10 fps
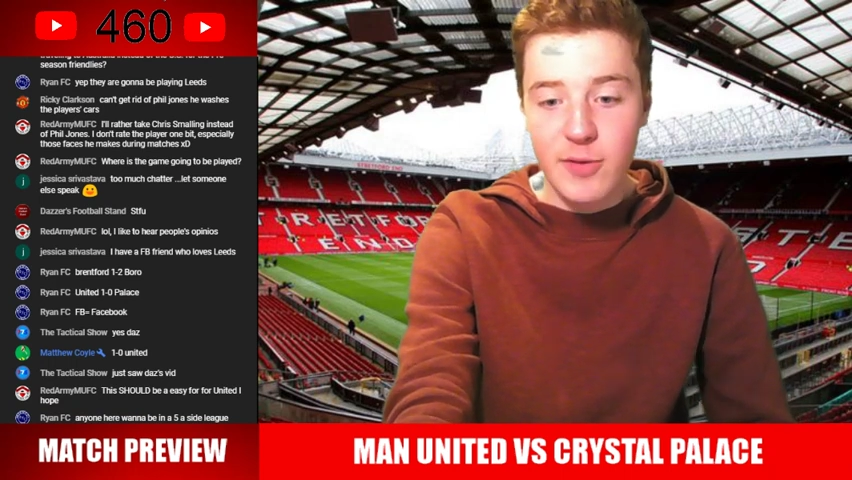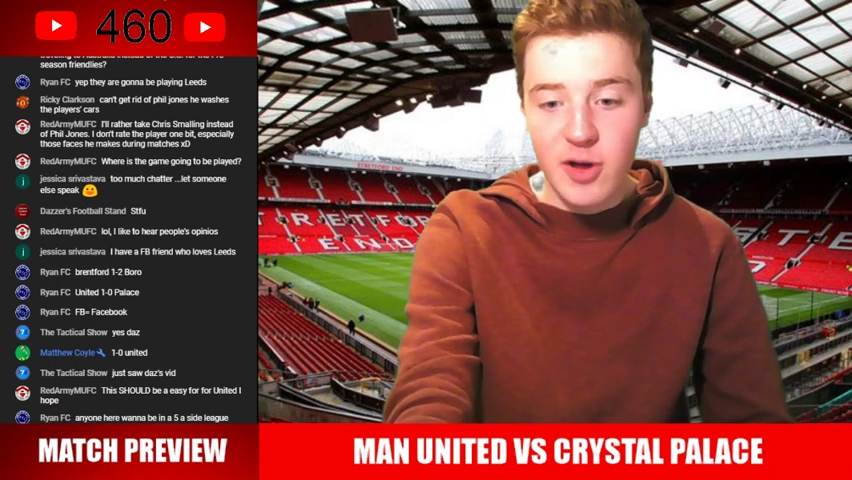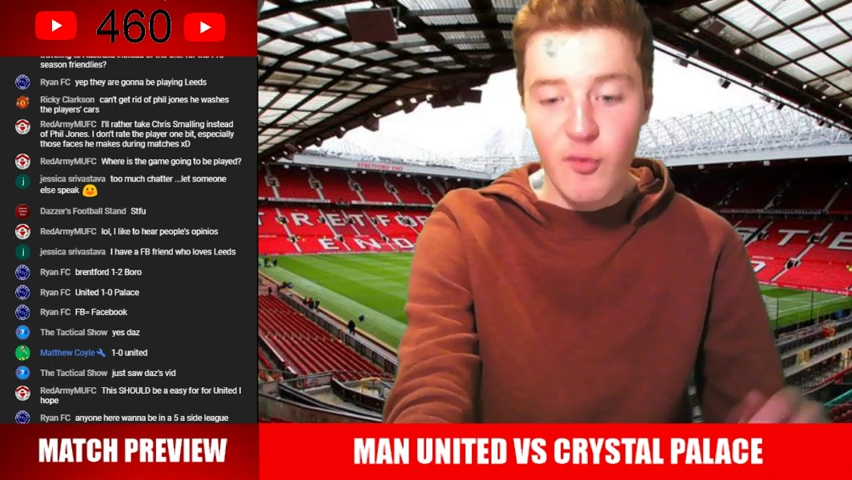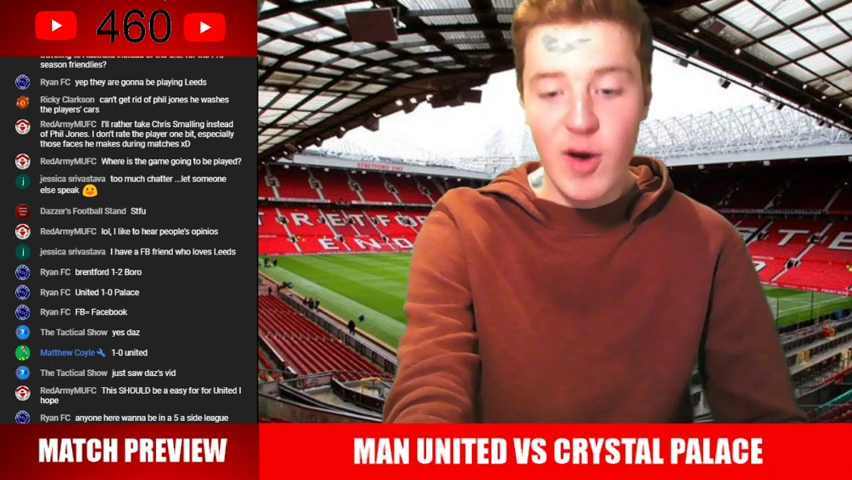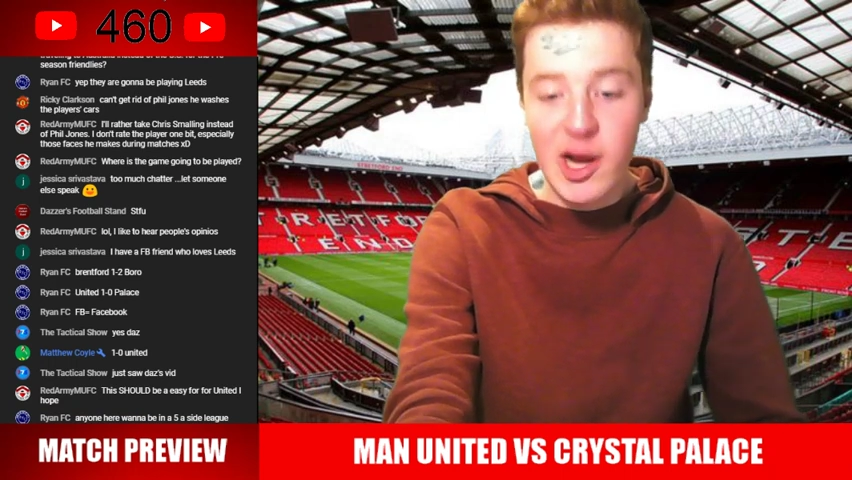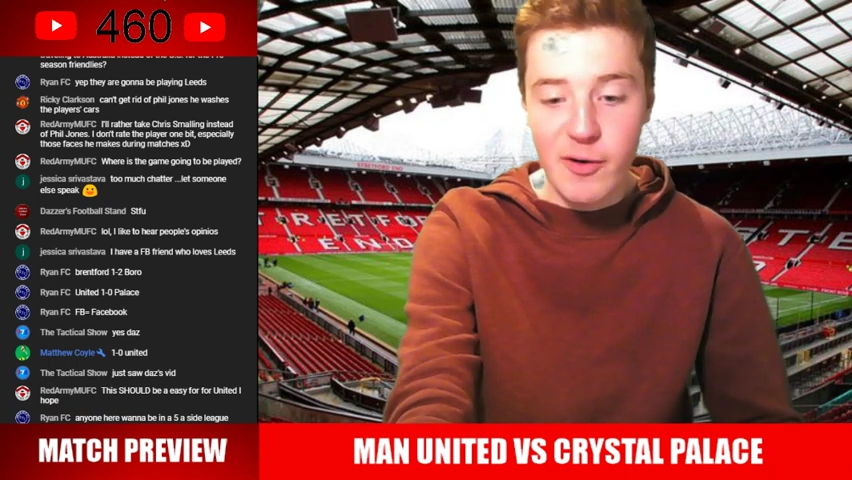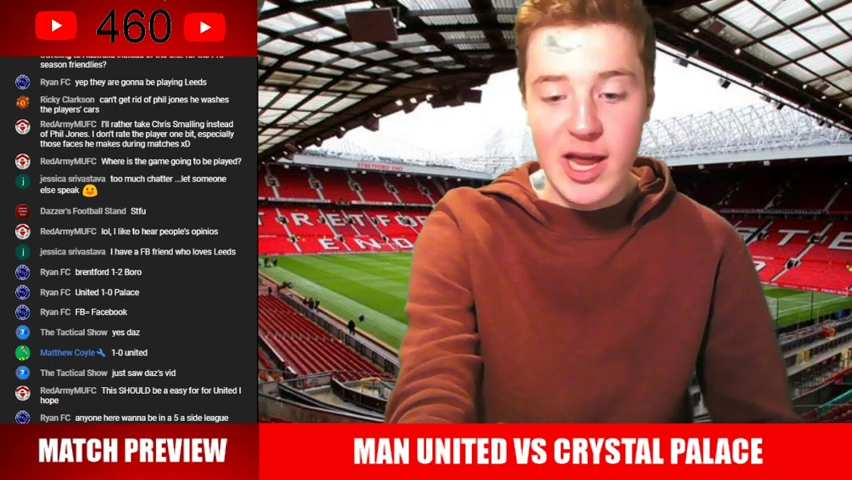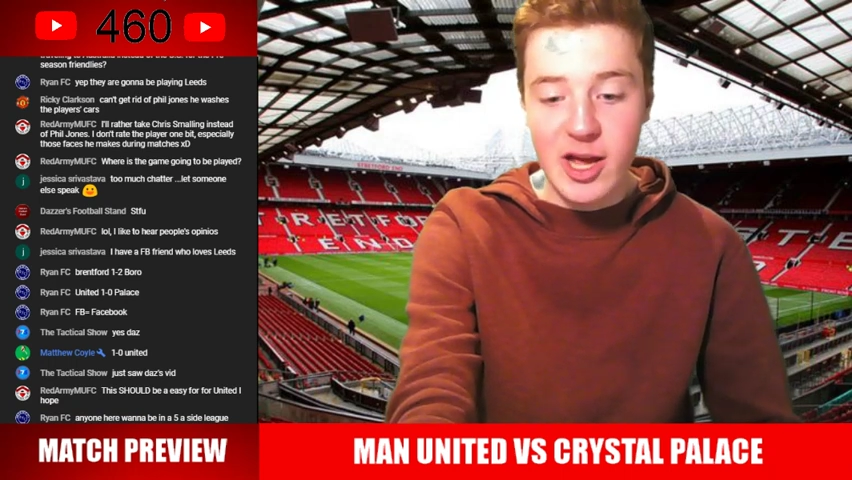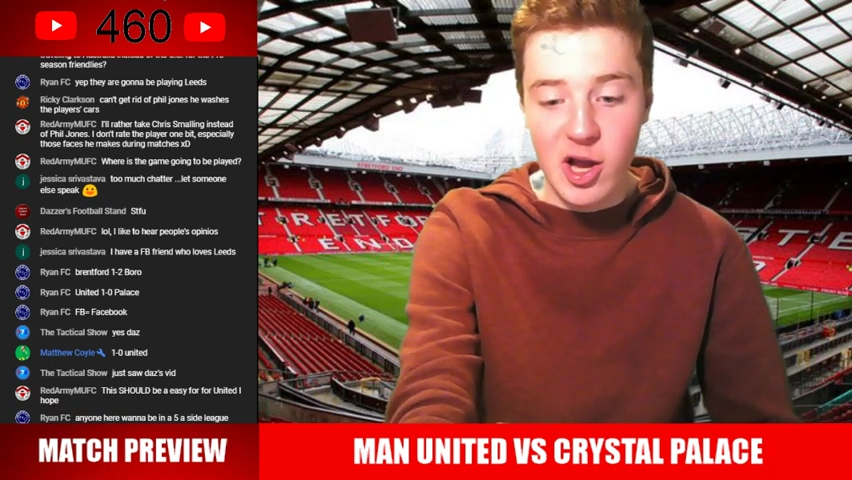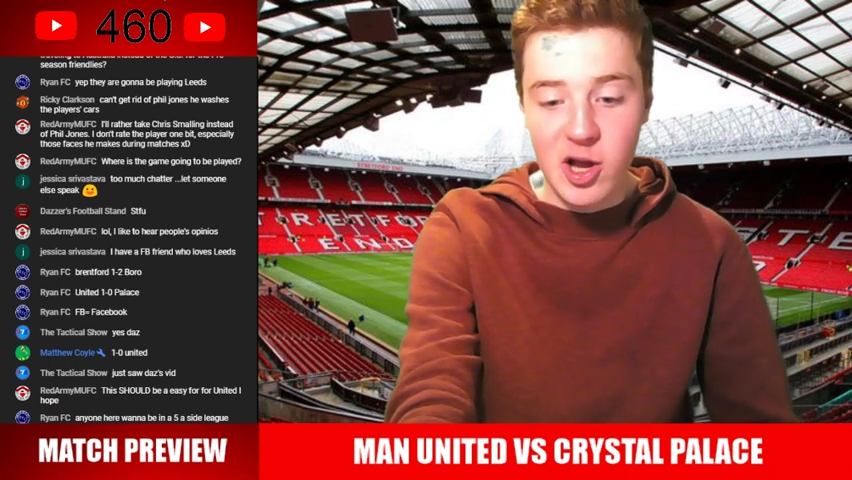Some really,
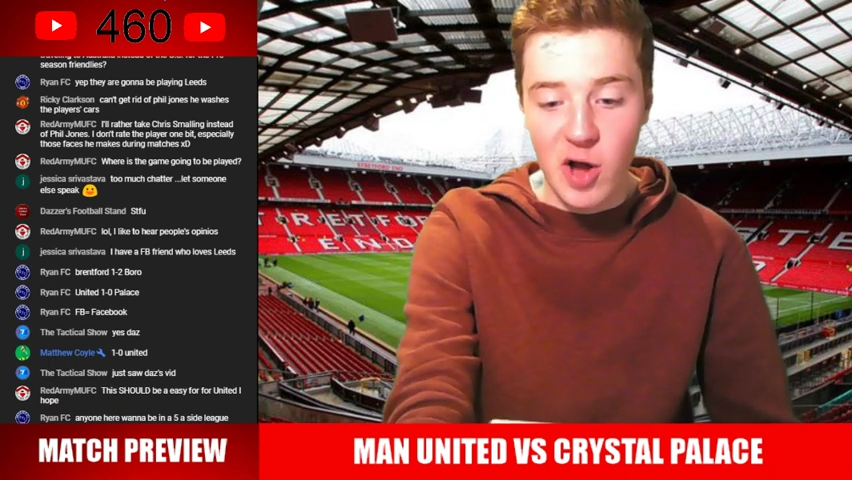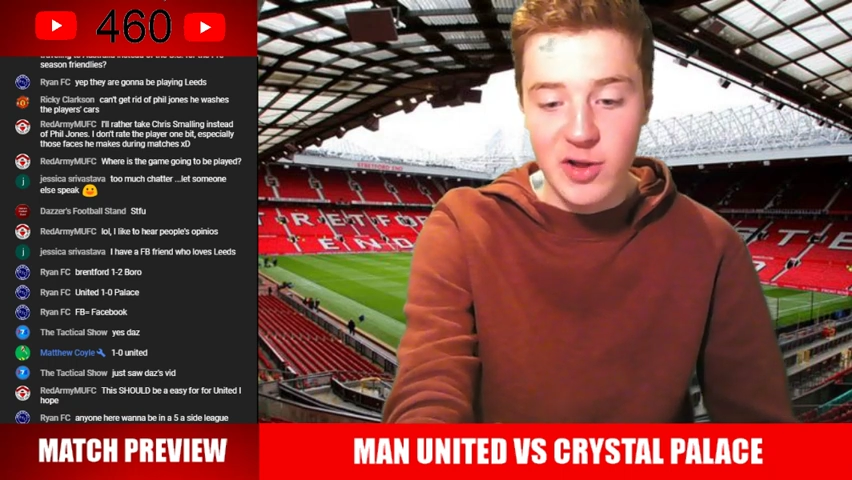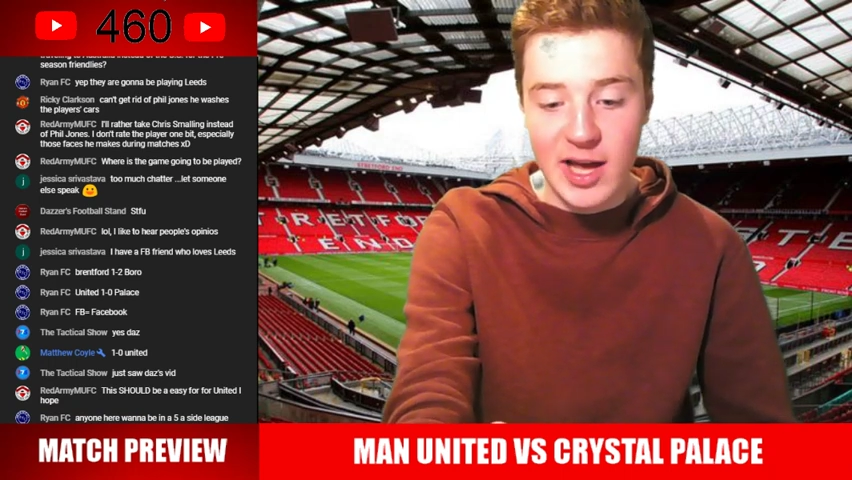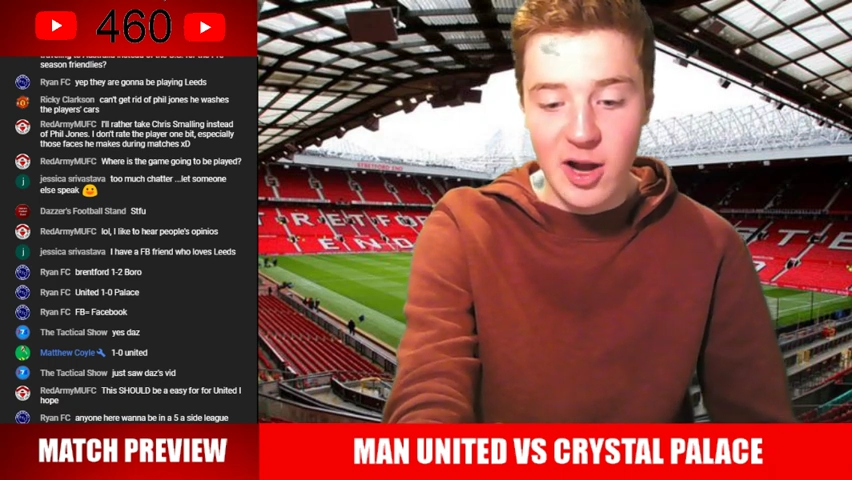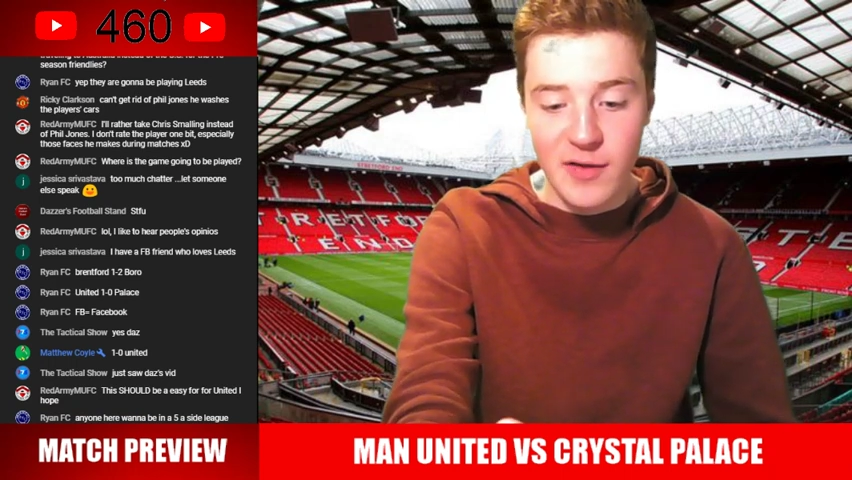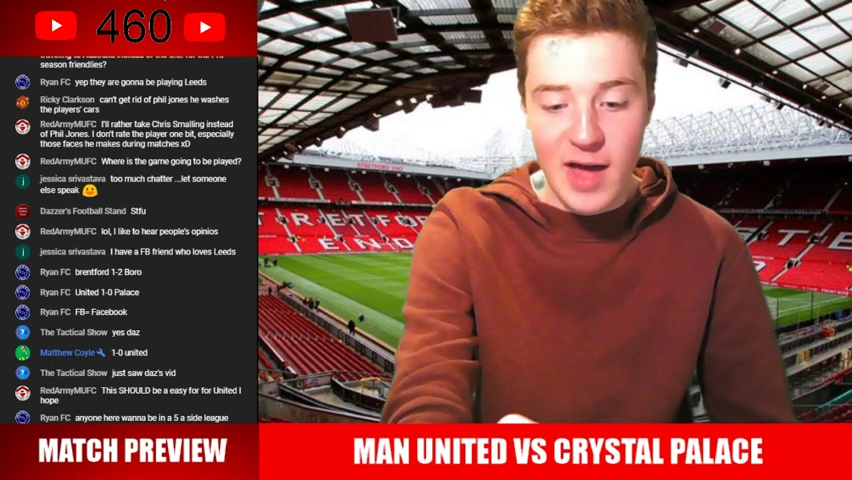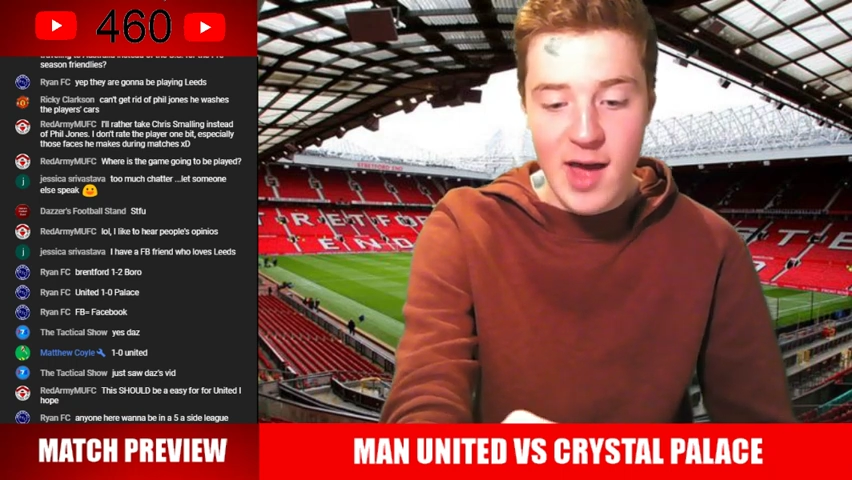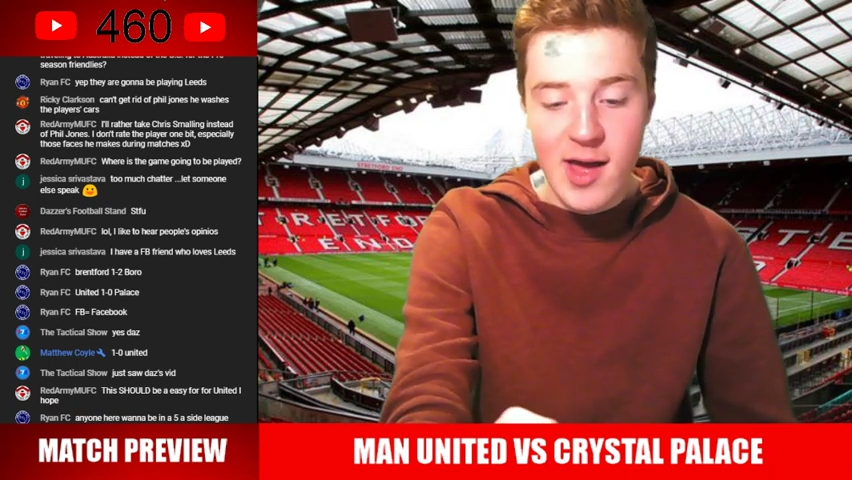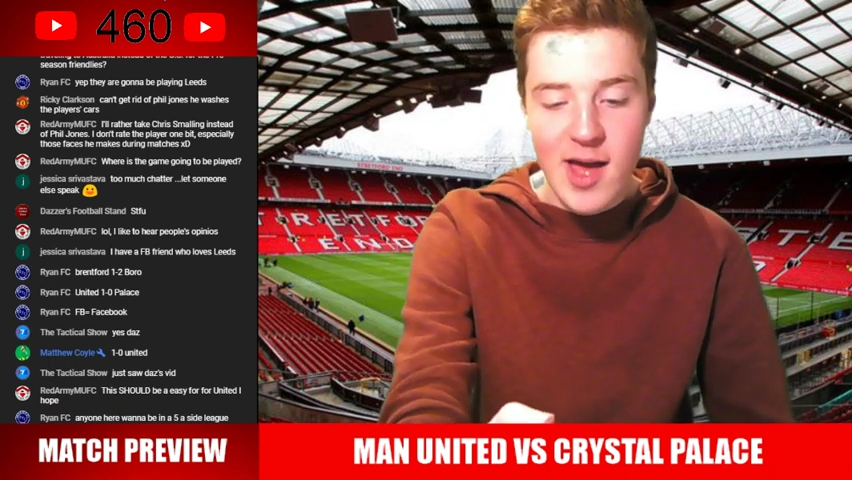really good content on there.